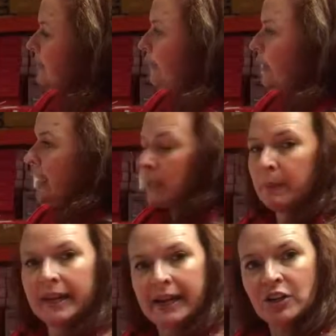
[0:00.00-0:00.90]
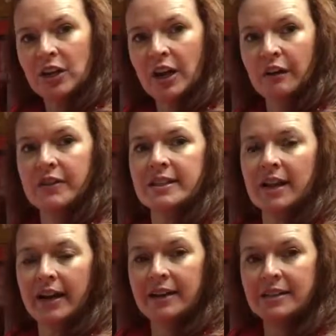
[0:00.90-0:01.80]
a full explanation here of the
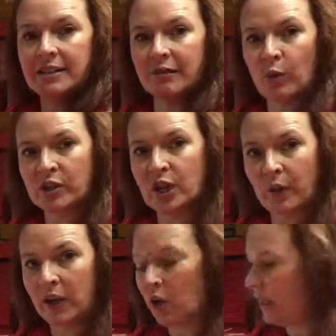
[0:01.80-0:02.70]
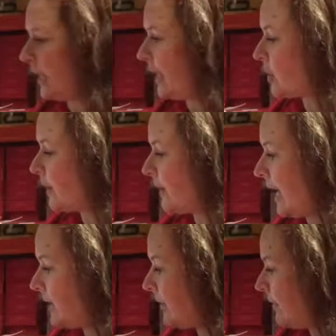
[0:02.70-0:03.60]
science of what's going on in each of the
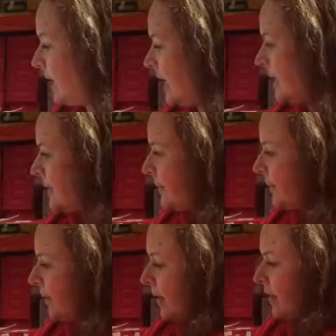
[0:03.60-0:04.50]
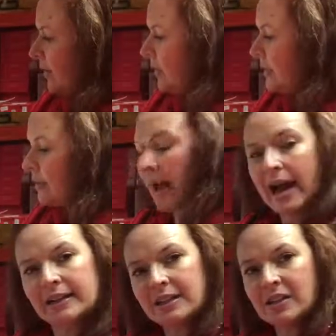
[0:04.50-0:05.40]
activities. There are some
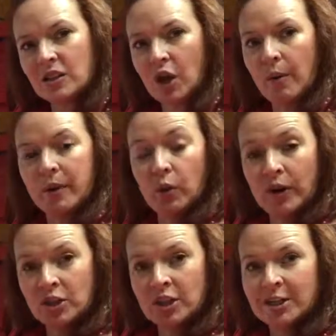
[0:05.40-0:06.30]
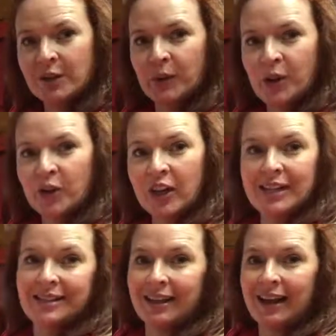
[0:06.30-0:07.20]
answers to common questions that we know
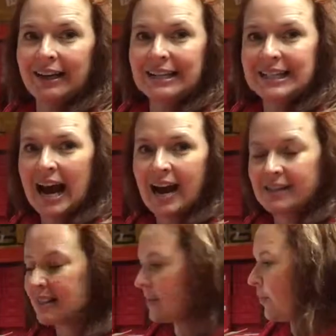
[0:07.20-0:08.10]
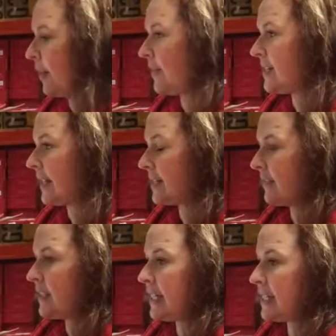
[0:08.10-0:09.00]
kids are likely to ask when this
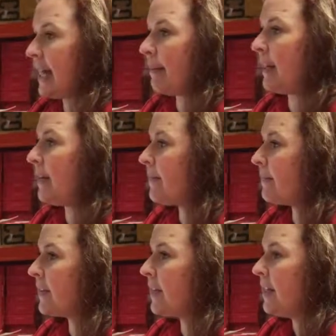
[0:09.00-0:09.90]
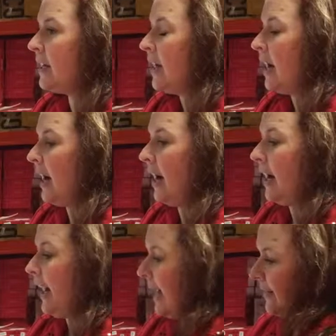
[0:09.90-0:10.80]
activity is happening.
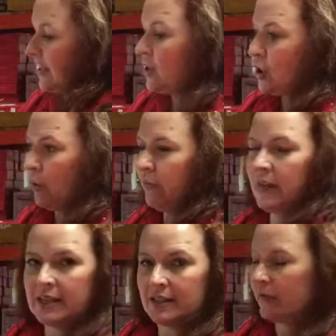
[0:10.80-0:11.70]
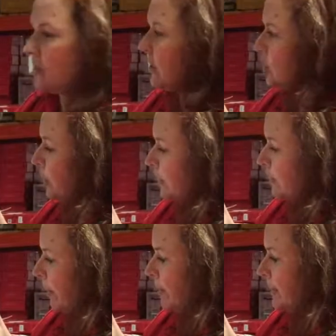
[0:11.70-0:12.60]
And there's 2 of these, obviously 2
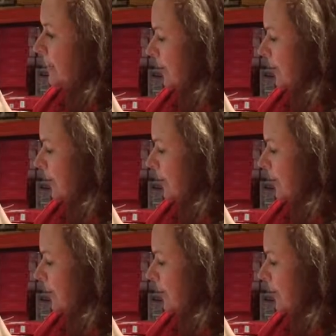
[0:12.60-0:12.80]
experiments in